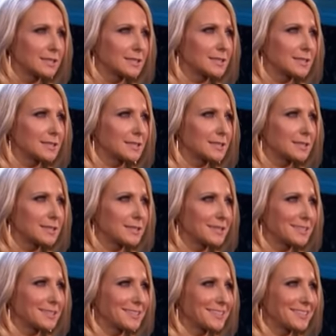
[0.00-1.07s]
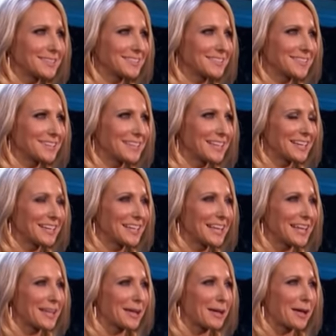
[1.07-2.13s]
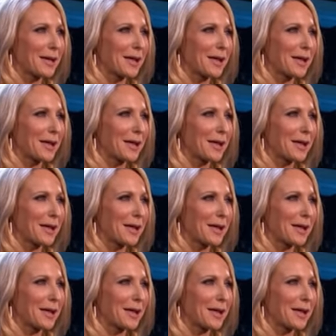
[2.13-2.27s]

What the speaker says: (silence)